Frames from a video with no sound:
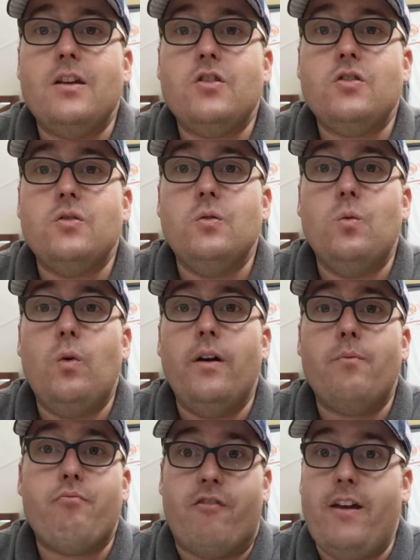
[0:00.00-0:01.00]
an issue
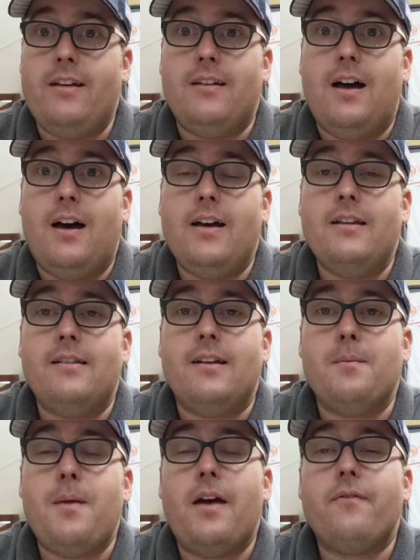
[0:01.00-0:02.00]
with brake lines
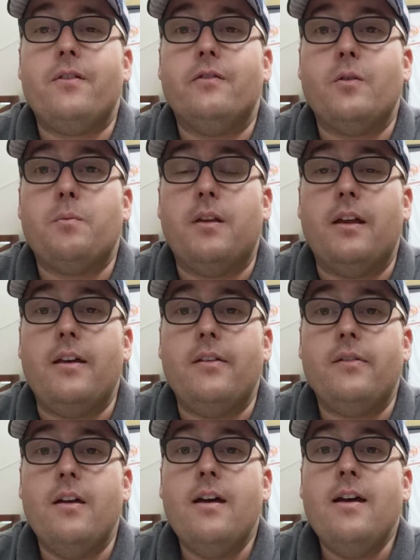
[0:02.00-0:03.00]
that I'm having to
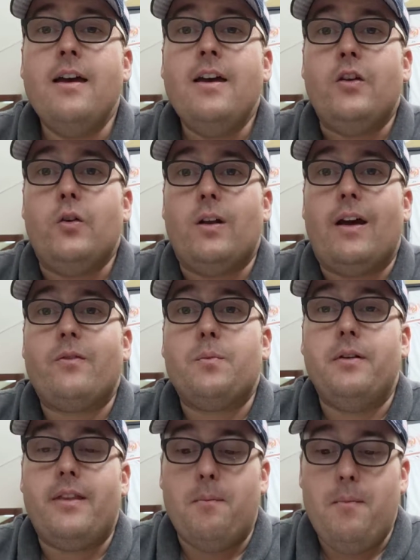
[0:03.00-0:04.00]
replace, you're going to have to
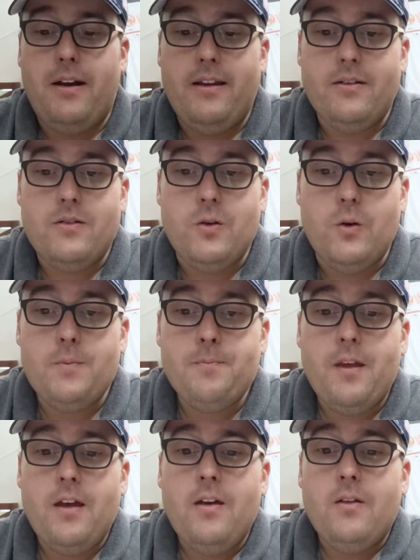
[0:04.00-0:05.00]
put that money into it.
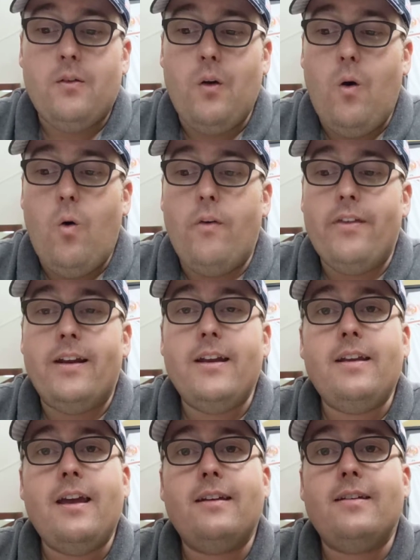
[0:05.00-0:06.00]
So on the
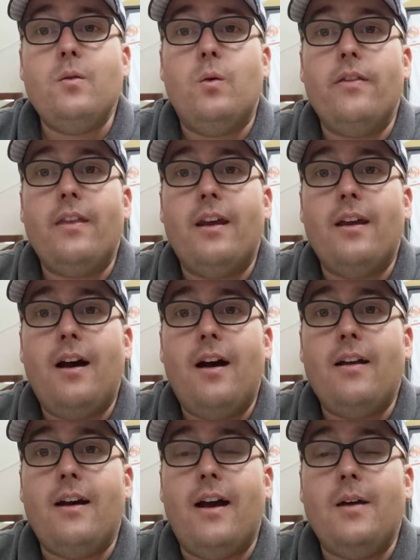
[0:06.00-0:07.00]
98 D1 that I
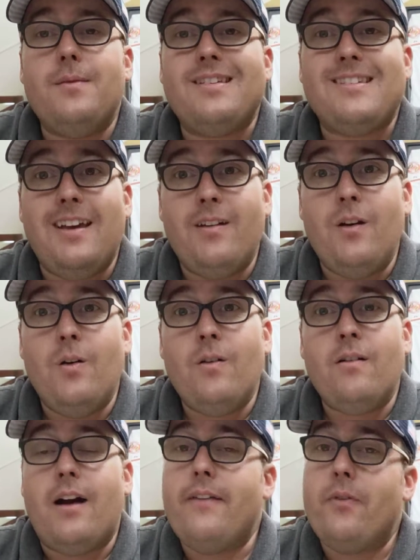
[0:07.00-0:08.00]
got, I am the second
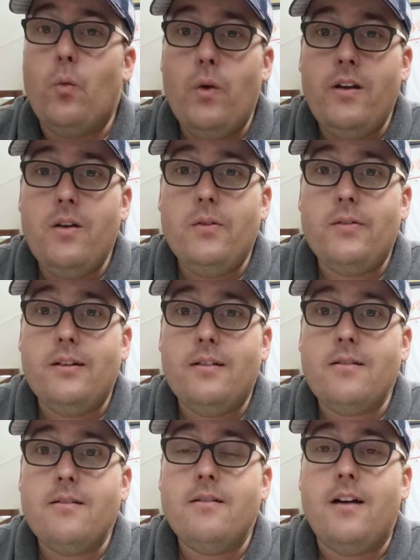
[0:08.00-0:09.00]
owner. I have the window
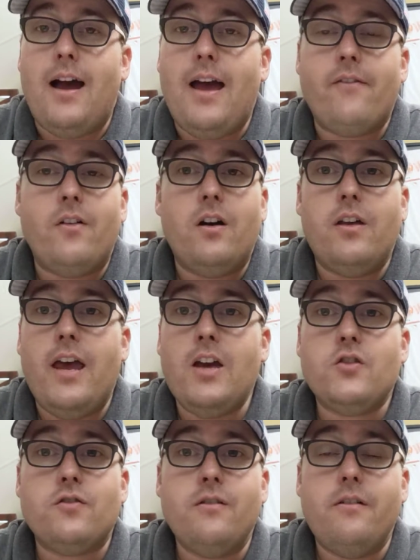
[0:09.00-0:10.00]
sticker. I have
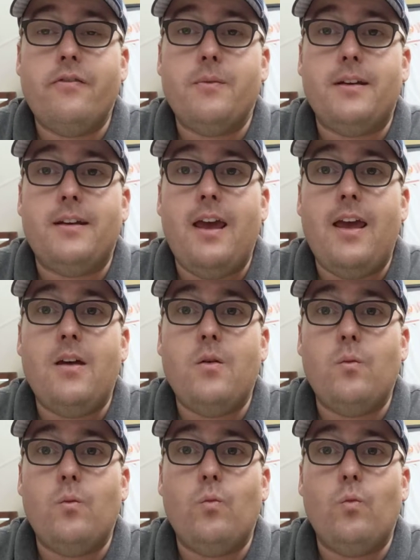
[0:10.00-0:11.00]
history from the day
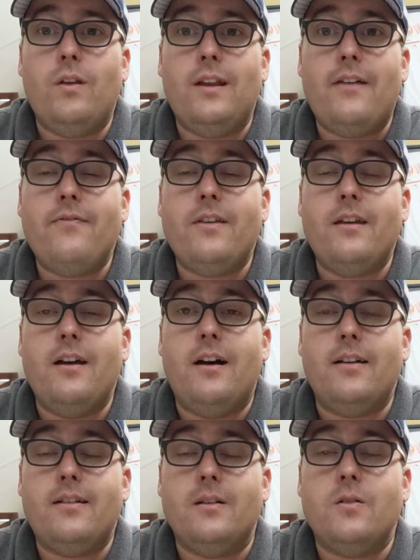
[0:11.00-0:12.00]
it left the
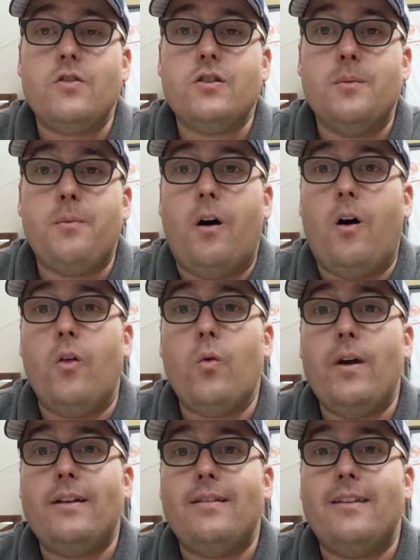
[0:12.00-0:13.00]
dealership all the
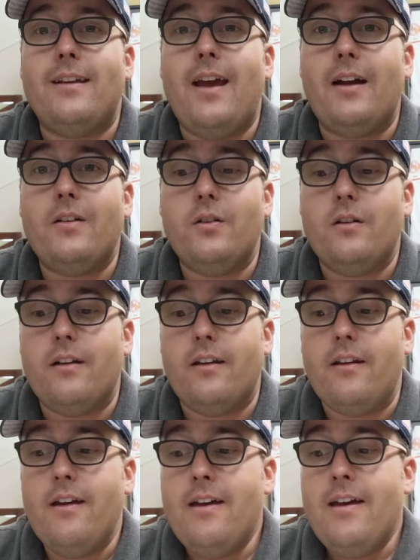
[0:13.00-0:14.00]
way to the day I took
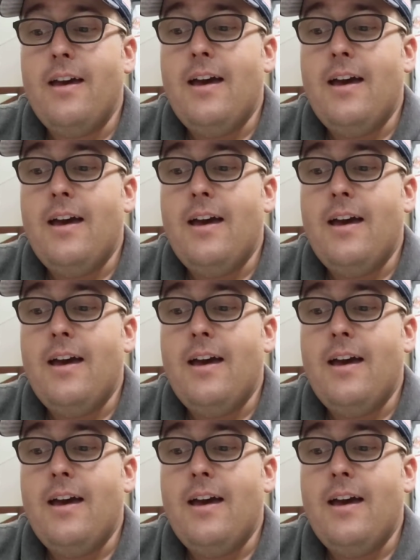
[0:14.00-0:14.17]
it.